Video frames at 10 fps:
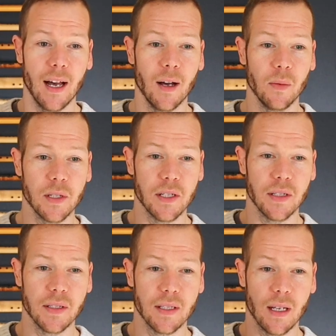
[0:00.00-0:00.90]
which
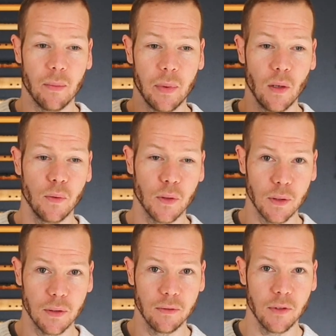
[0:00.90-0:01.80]
is a
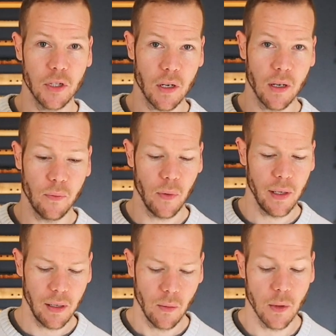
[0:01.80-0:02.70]
beautiful chunk of
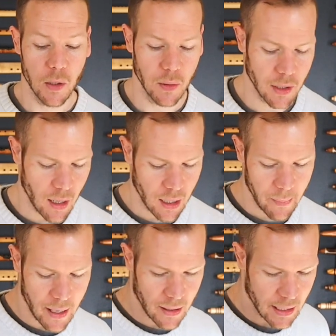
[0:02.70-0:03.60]
wood, which we'll talk
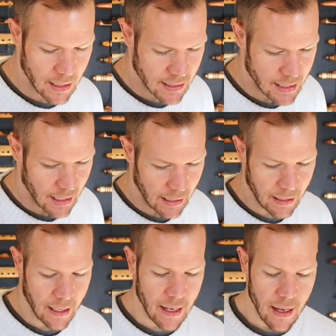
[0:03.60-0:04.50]
about in a second.
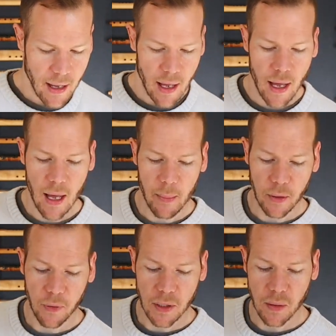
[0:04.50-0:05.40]
But the
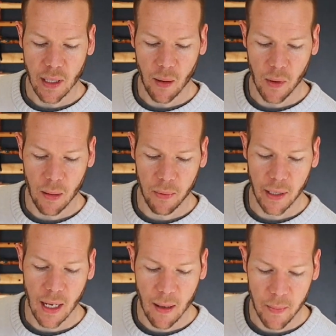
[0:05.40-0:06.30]
first one that I want to
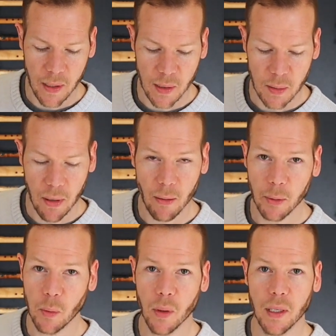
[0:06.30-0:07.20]
bring up is
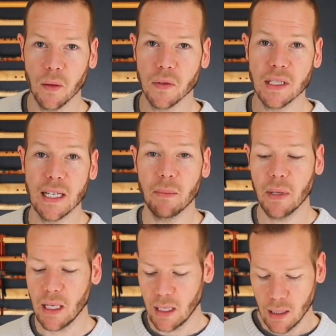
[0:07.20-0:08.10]
probably one that you've seen
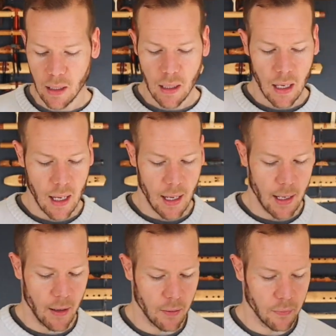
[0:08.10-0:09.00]
me
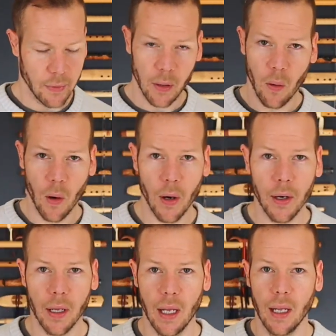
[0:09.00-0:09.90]

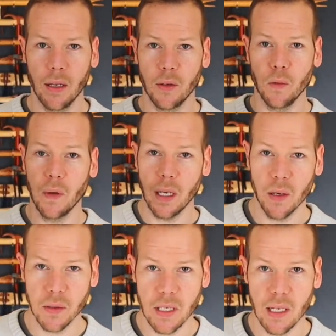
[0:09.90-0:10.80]
record and do
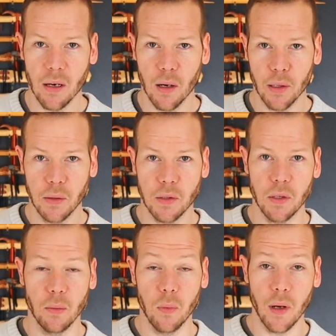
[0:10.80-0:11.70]
videos here on
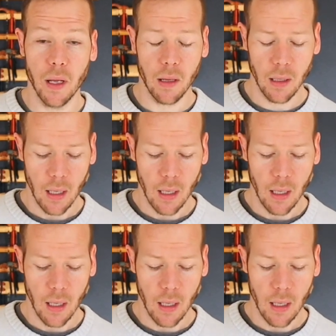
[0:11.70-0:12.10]
YouTube with.